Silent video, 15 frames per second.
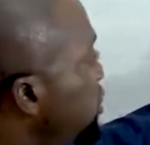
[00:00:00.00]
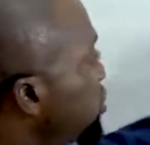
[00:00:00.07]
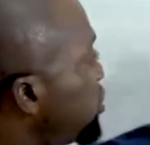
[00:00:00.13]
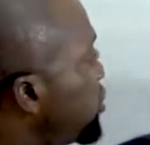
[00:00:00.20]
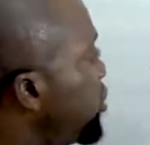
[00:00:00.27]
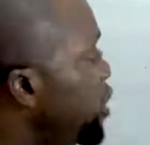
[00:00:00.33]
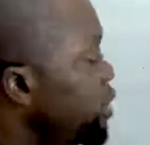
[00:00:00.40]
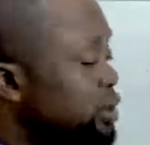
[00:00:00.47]
to
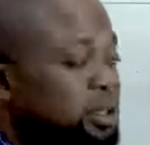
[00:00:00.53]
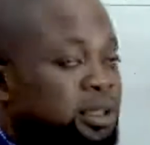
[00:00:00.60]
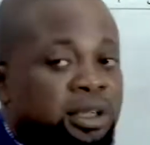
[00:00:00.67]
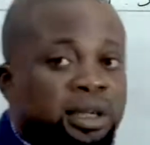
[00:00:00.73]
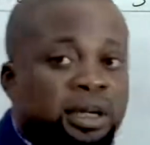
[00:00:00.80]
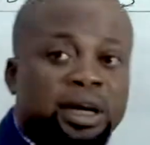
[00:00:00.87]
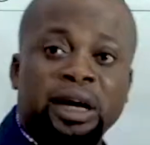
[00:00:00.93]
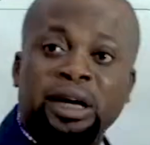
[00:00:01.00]
what?
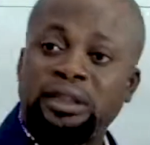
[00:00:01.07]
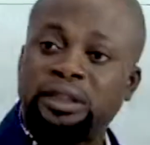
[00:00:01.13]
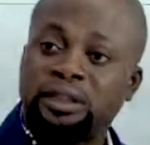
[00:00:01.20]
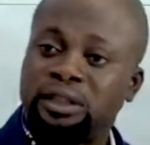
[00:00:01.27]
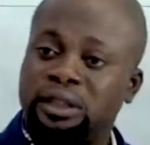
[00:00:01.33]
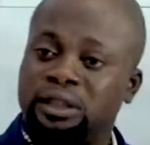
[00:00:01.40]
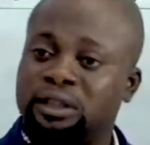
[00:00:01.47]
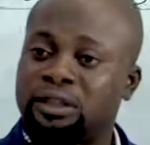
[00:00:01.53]

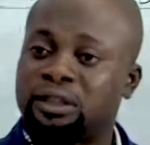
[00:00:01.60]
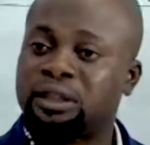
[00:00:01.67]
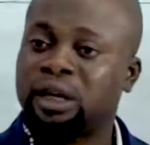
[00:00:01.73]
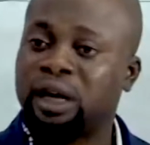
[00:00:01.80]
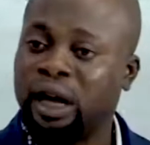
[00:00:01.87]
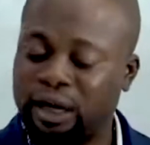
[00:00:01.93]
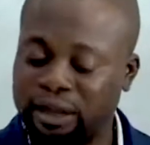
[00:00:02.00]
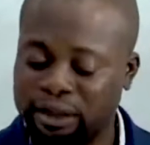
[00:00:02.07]
Accidents.
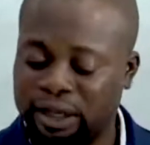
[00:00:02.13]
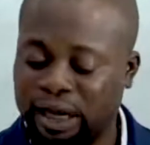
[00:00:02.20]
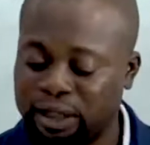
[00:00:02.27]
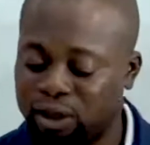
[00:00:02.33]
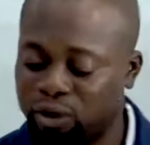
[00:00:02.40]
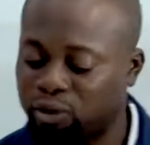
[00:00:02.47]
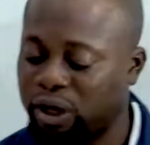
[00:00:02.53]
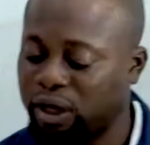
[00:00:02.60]
And that is
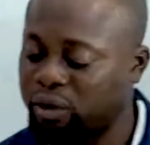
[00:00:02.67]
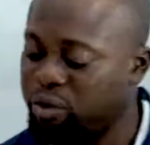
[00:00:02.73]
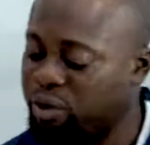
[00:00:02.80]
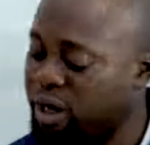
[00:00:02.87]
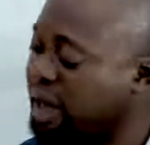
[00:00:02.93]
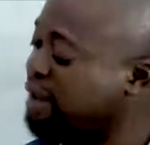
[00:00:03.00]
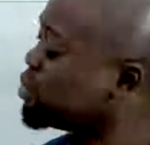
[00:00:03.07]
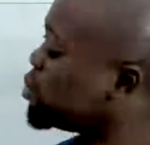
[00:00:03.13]
why we
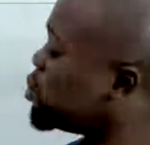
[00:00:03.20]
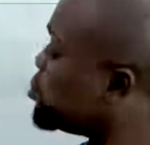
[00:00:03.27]
have to